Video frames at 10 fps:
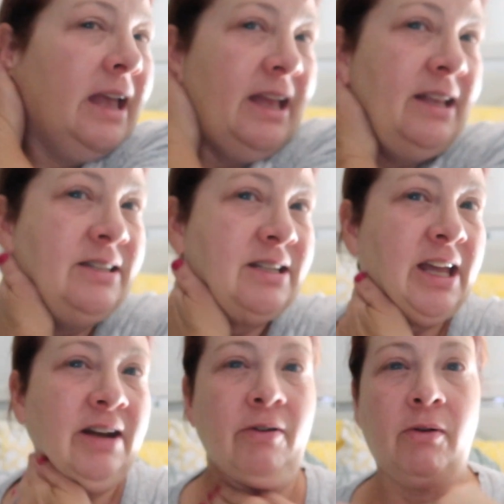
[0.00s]
and
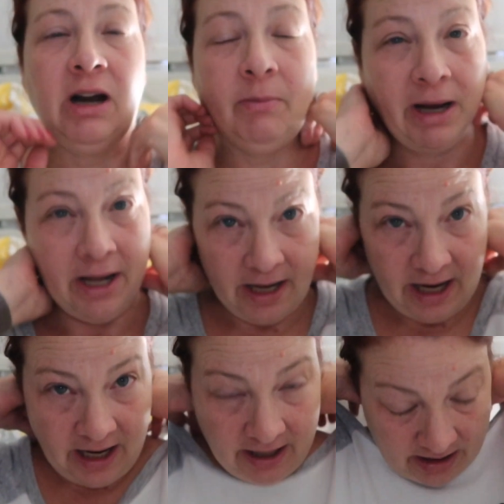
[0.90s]
kind of around my
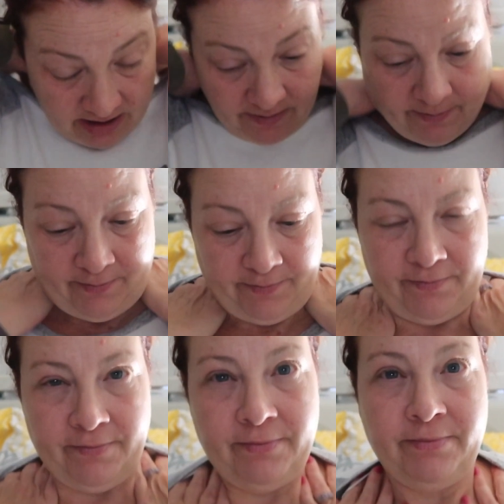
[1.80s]
neck
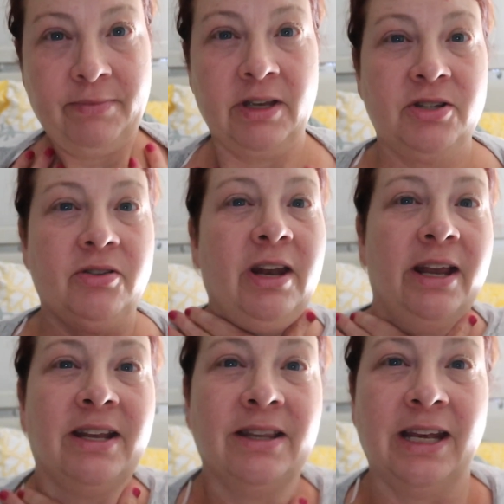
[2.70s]
so that
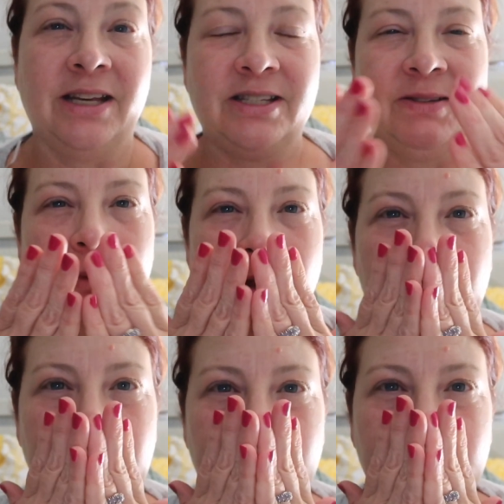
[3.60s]
I can like
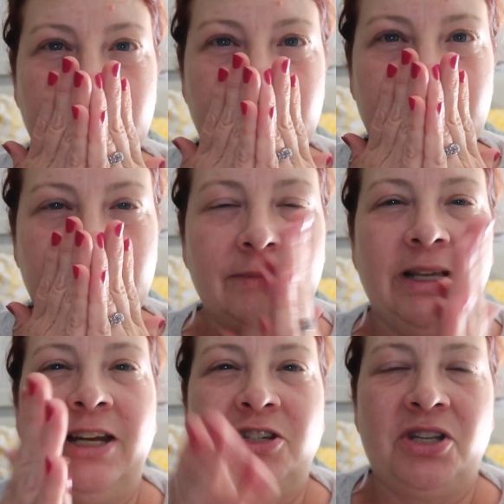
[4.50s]
smell it
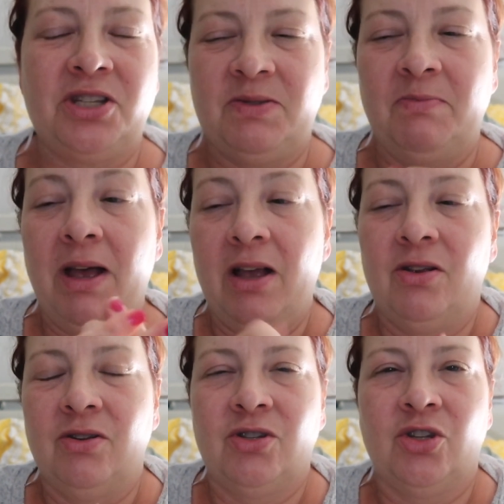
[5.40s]
and it just
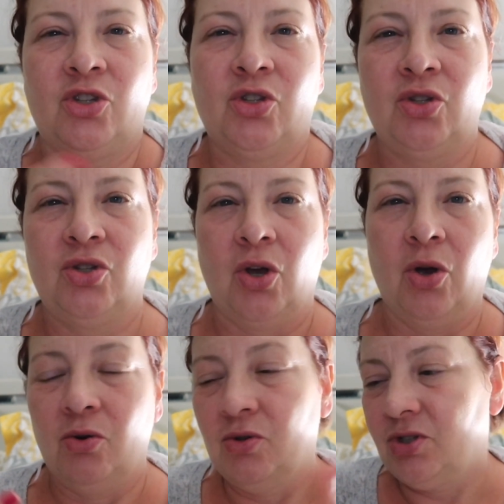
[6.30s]
smells
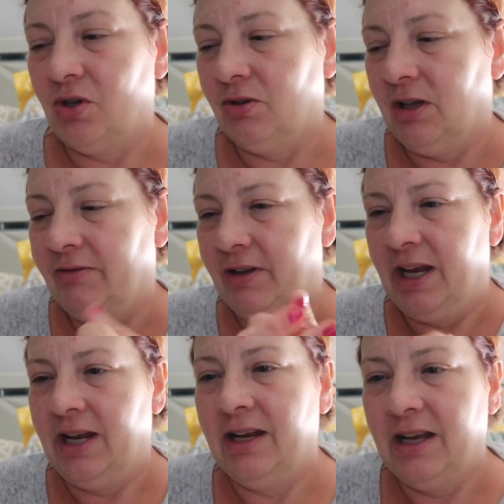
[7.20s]
so, so
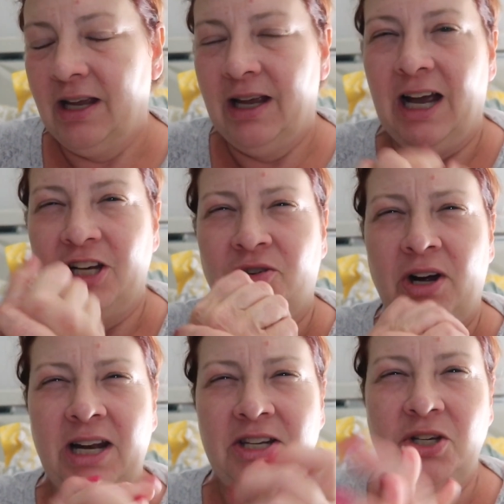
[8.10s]
lovely. And I
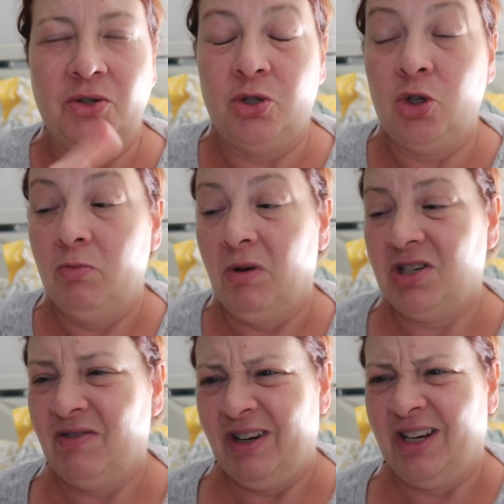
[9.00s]
try not to use too
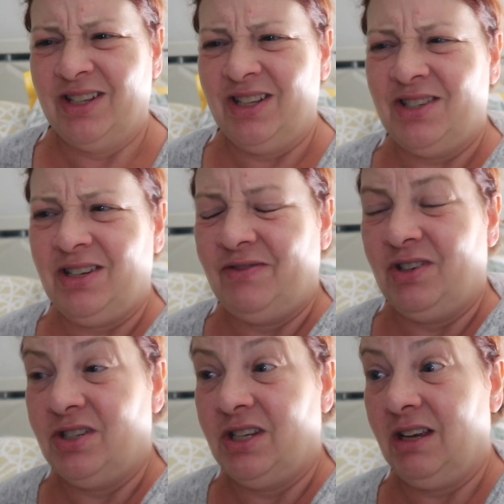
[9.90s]
much of it because this stuff
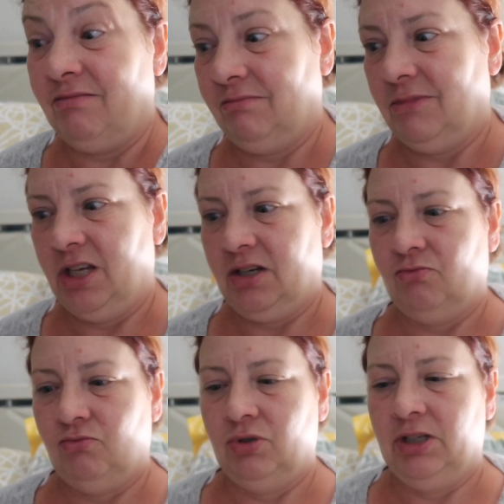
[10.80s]
does get like
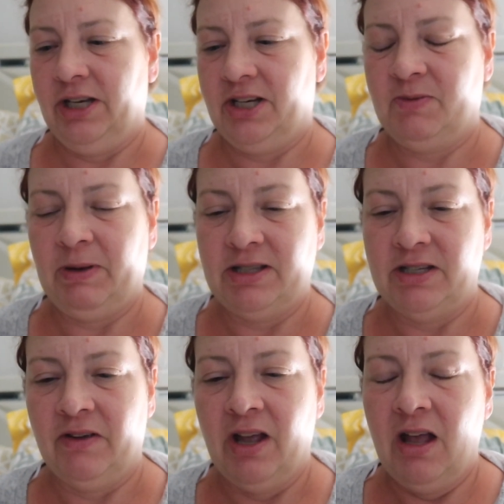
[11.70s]
really
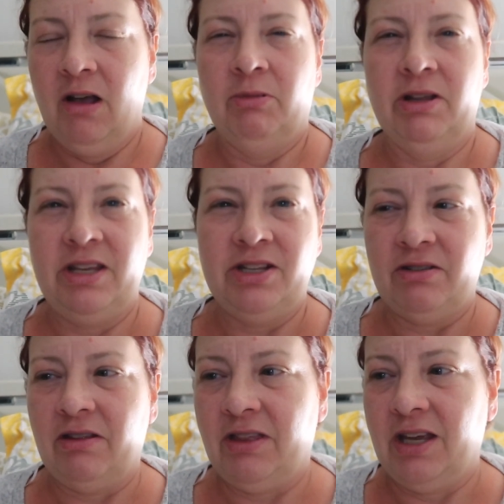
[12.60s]
expensive. But
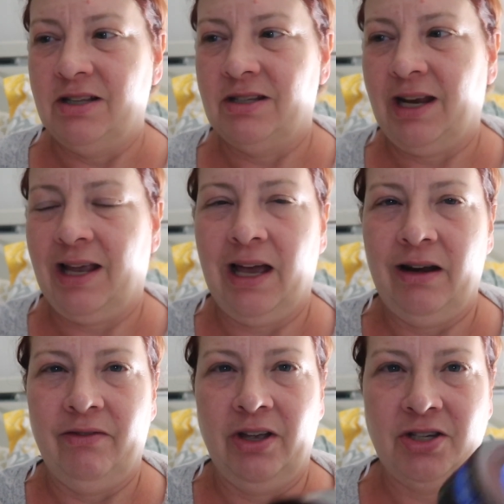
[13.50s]
these are the things that I
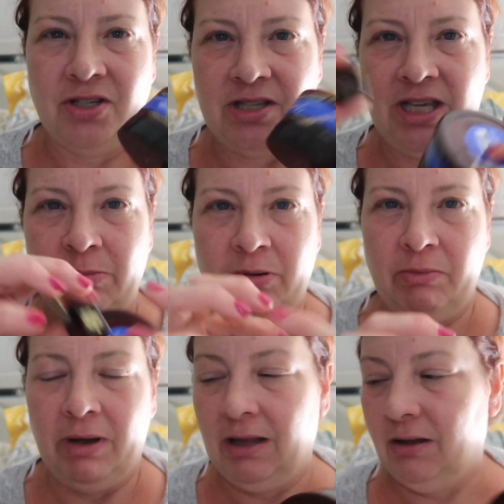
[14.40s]
kind of like just keep
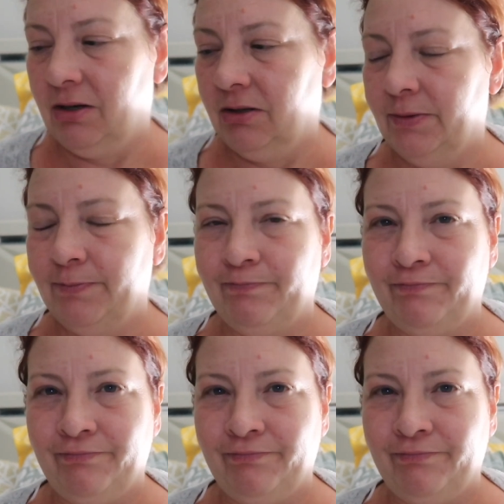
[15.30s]
in my little